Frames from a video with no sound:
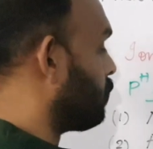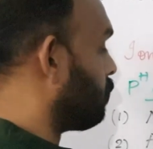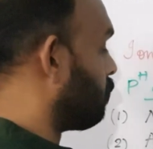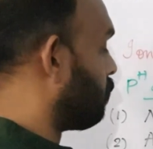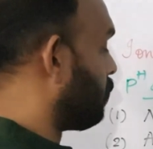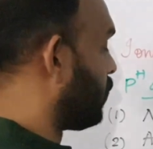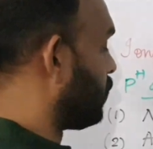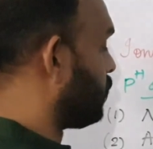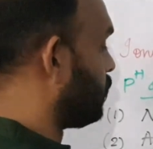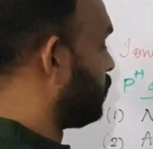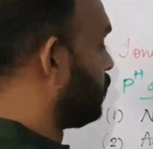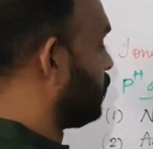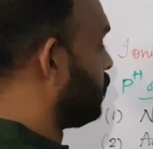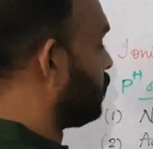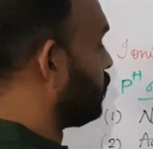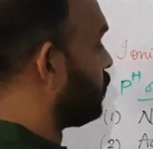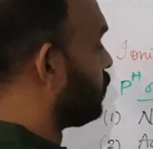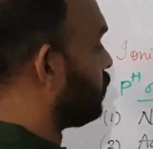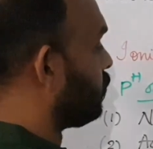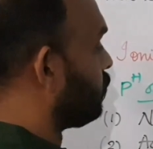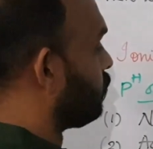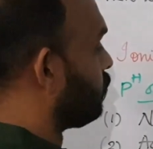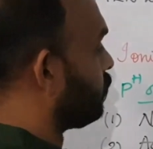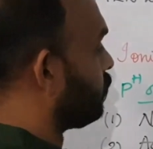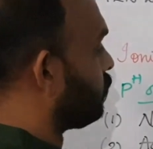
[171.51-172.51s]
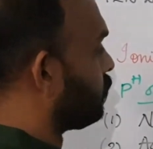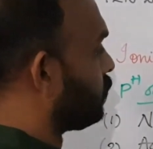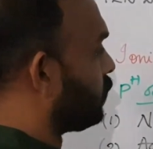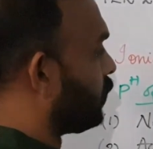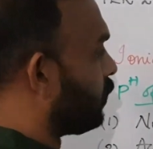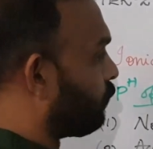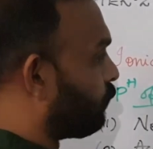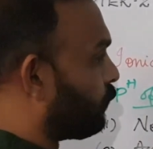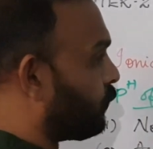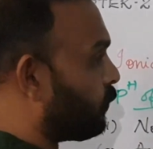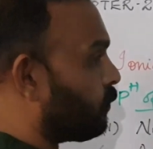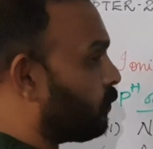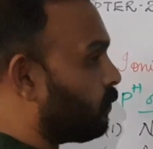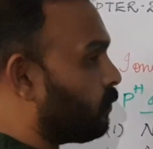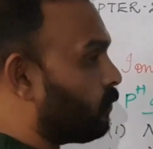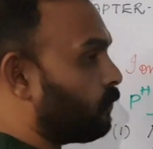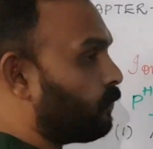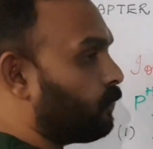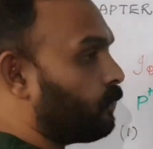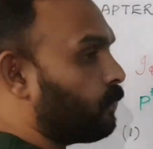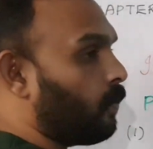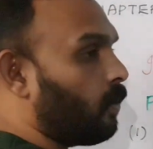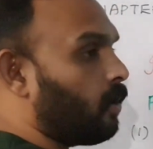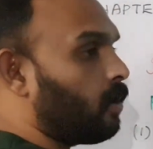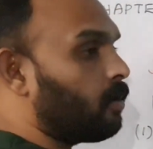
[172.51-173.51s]
But if
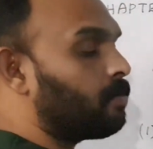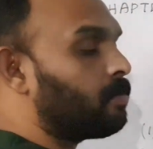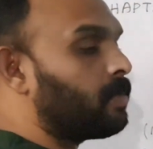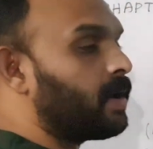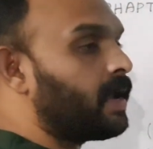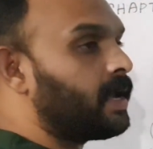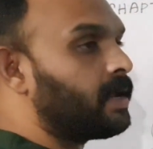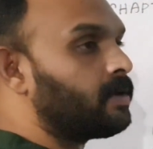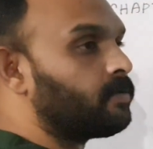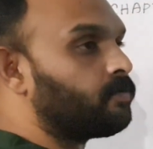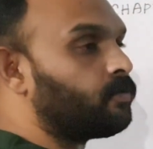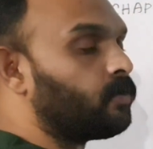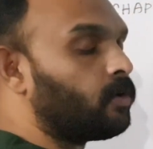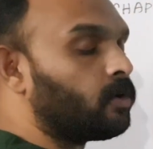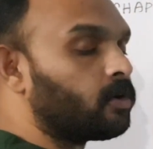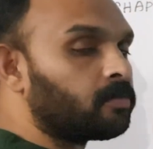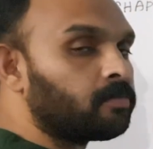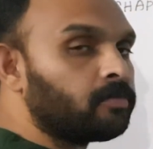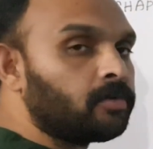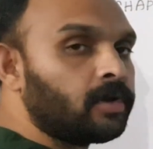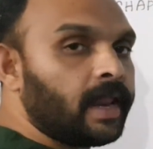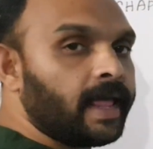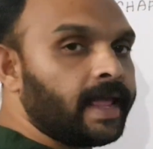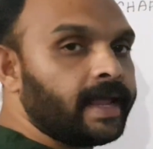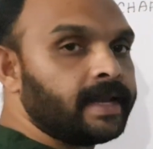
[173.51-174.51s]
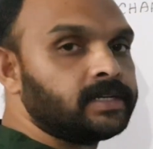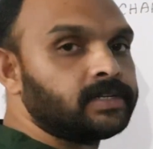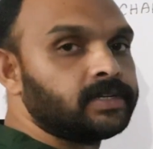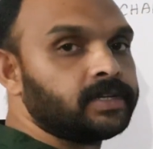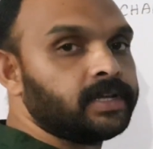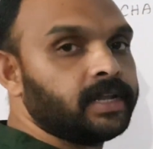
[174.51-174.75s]
you formulate